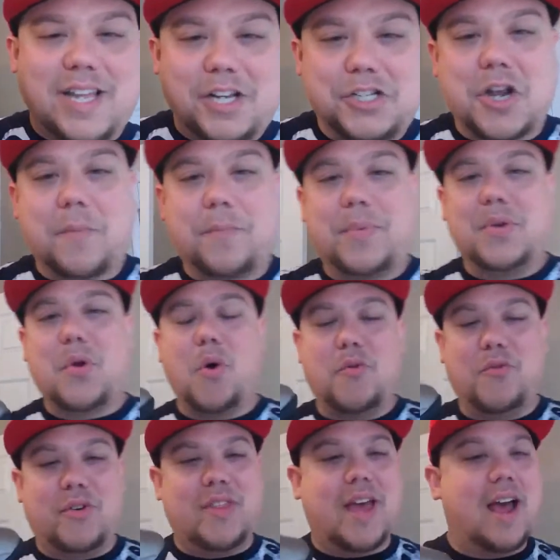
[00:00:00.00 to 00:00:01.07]
thing, jumping
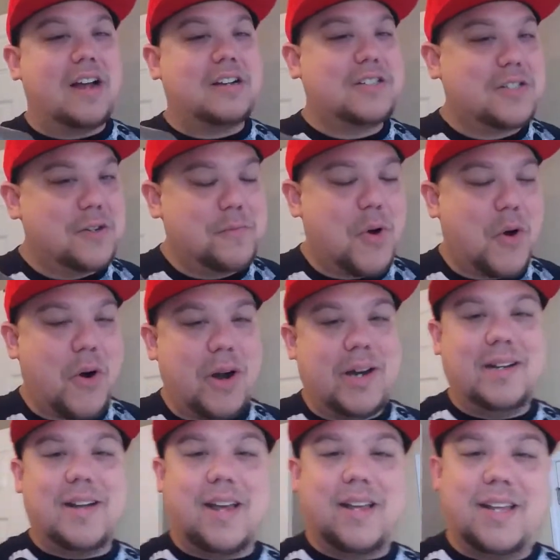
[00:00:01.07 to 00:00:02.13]
over the Aston
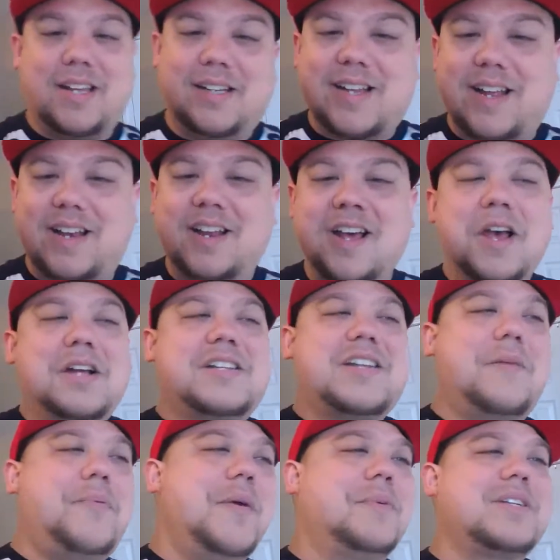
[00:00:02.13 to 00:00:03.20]
Martin like he did.
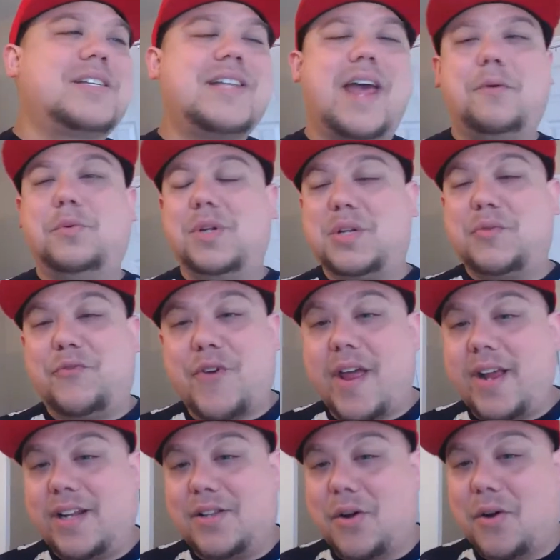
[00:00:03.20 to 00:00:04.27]
Some people say it was
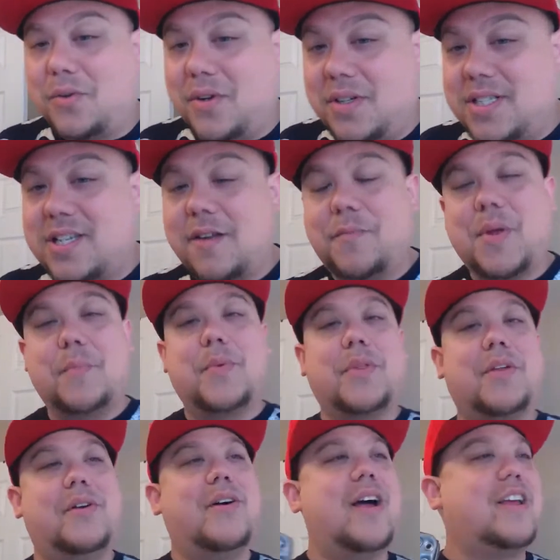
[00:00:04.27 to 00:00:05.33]
fake, though. There's some
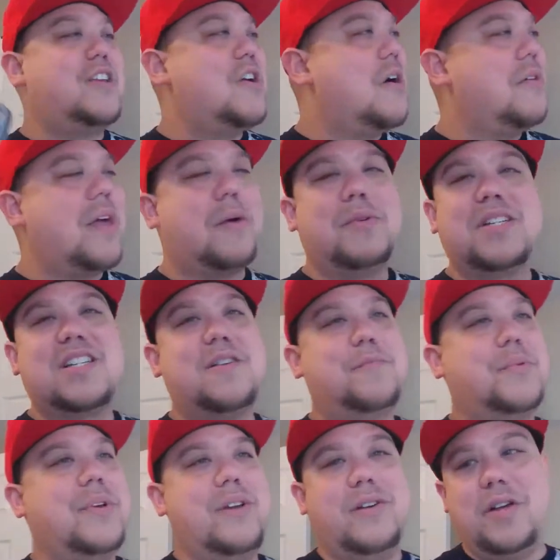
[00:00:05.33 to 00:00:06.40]
people that are like, yo, that was
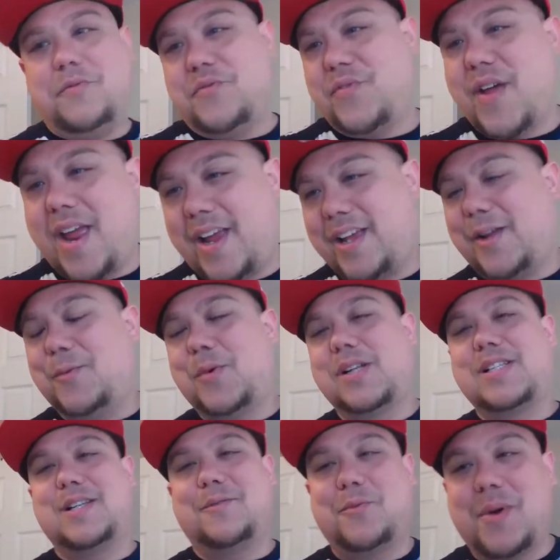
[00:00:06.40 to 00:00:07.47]
completely fake. It
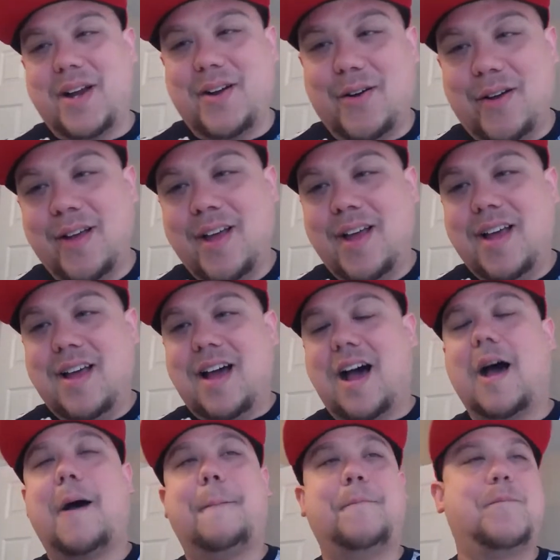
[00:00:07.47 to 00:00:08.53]
wasn't real.
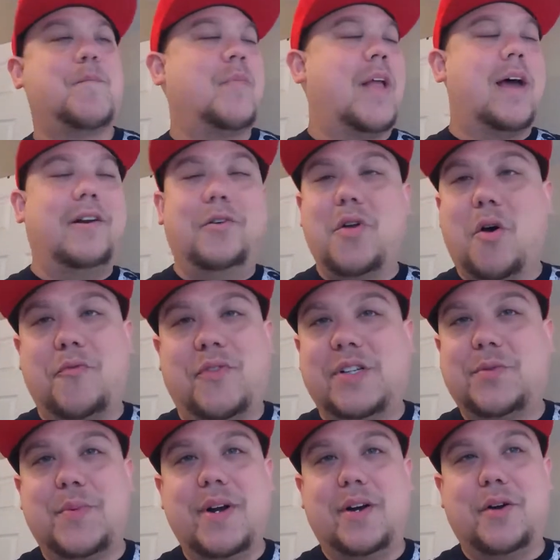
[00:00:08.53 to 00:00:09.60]
I don't know if
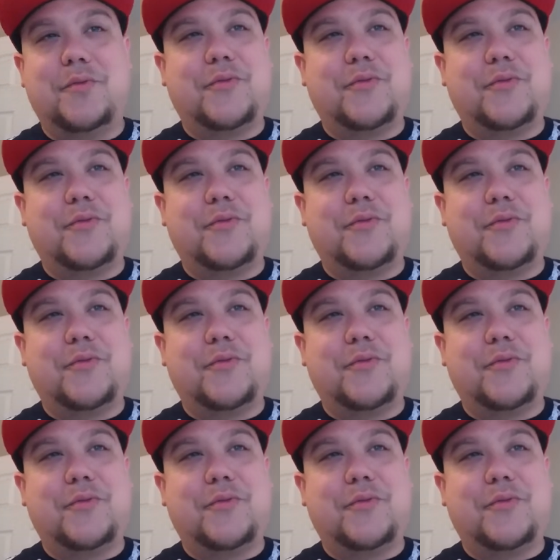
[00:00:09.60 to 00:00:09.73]
it's real